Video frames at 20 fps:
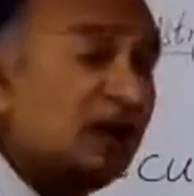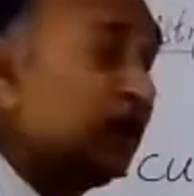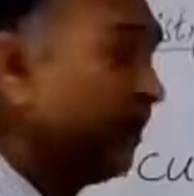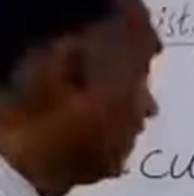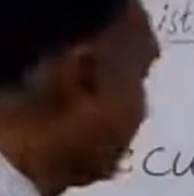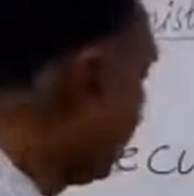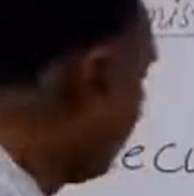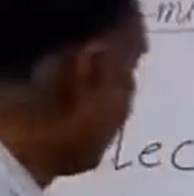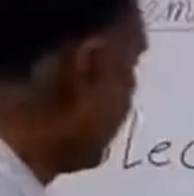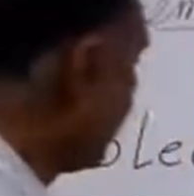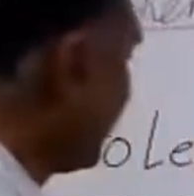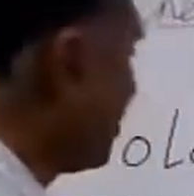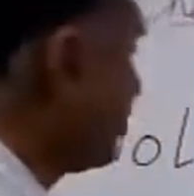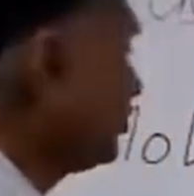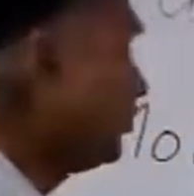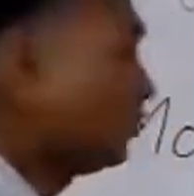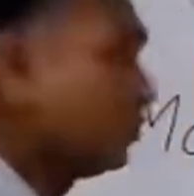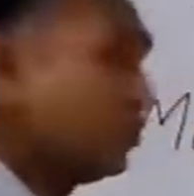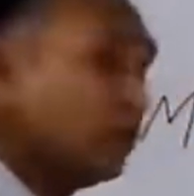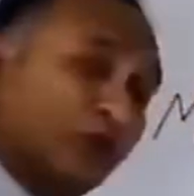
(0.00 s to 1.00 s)
Now what
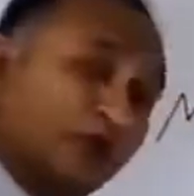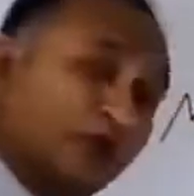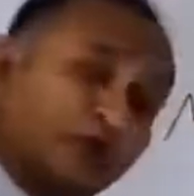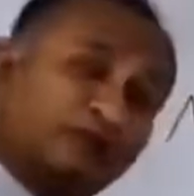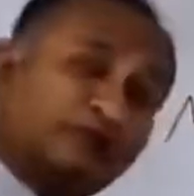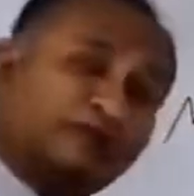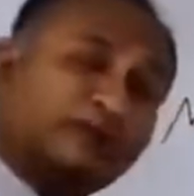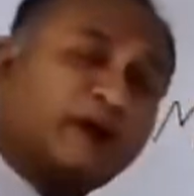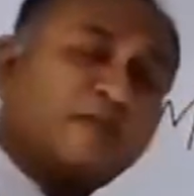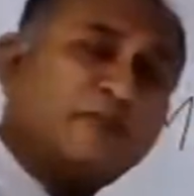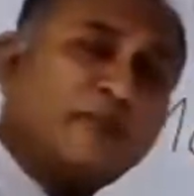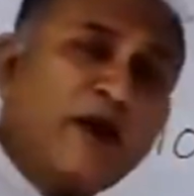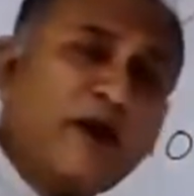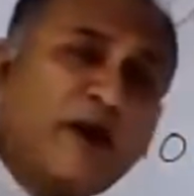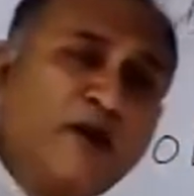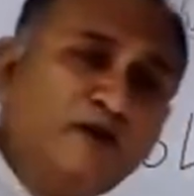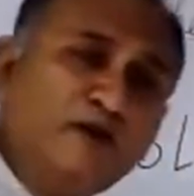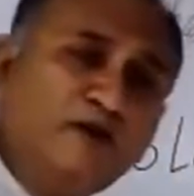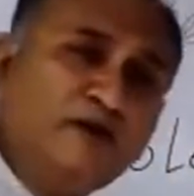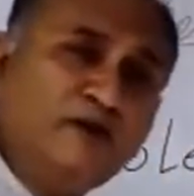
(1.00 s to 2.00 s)
about those
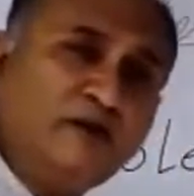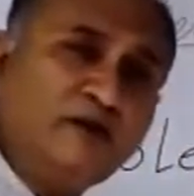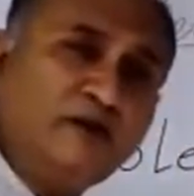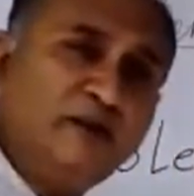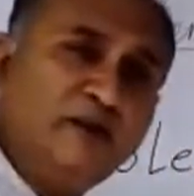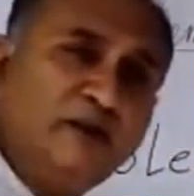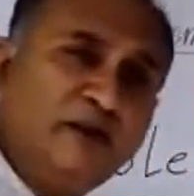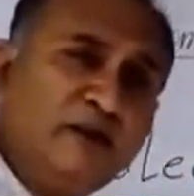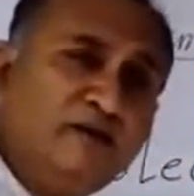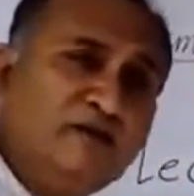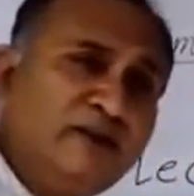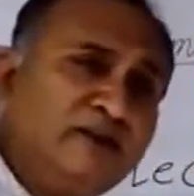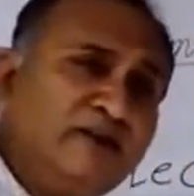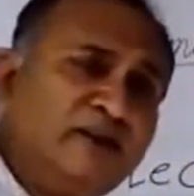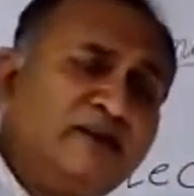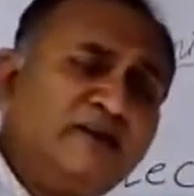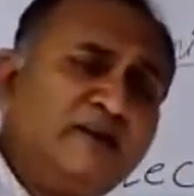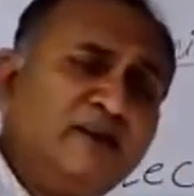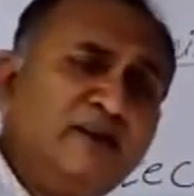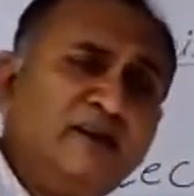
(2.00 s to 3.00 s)
compounds in which
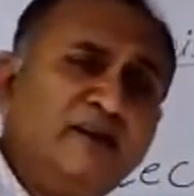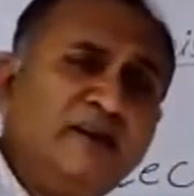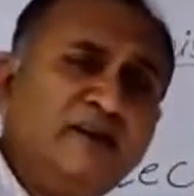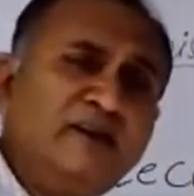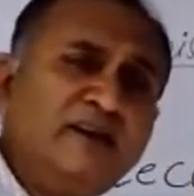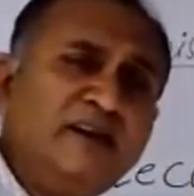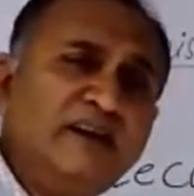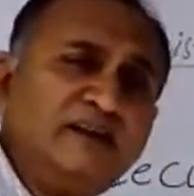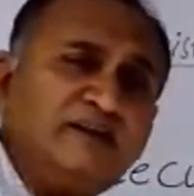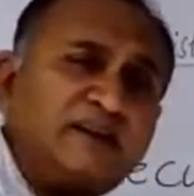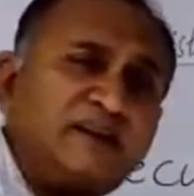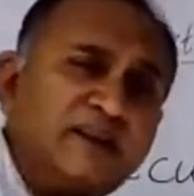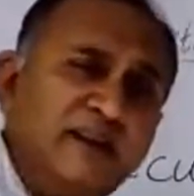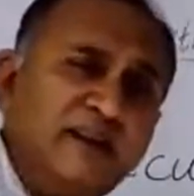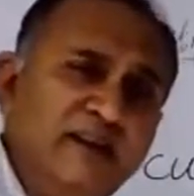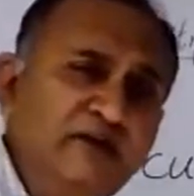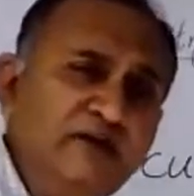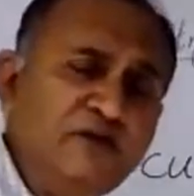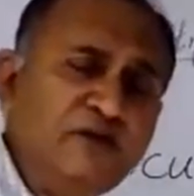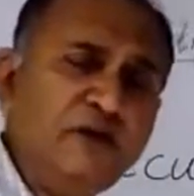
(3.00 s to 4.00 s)
there isn't
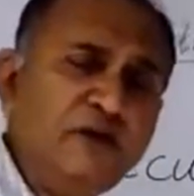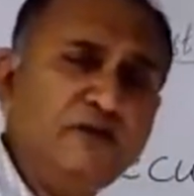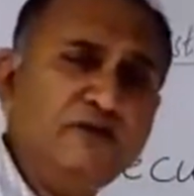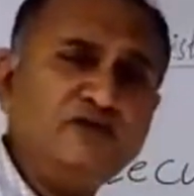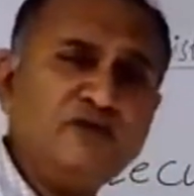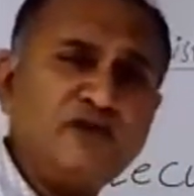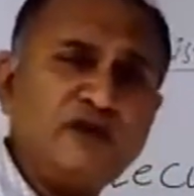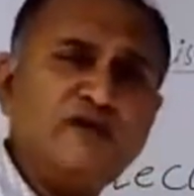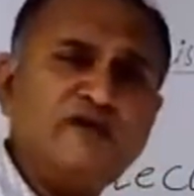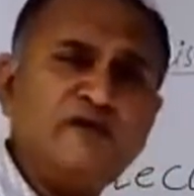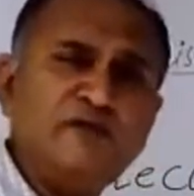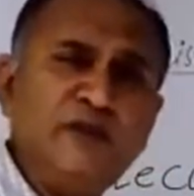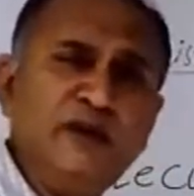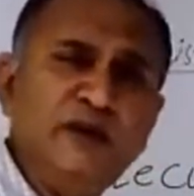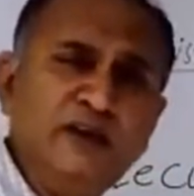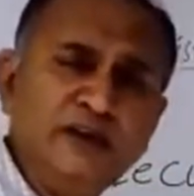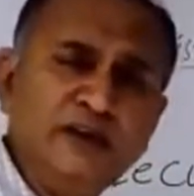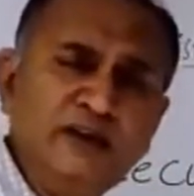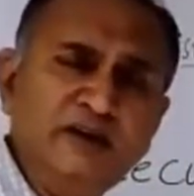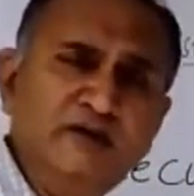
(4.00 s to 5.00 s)
any formation of
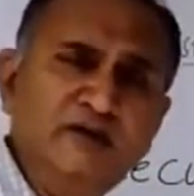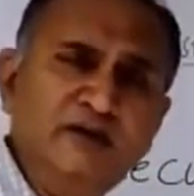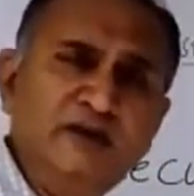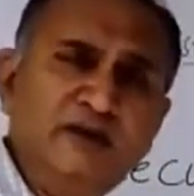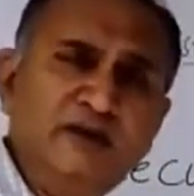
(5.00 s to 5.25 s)
molecule?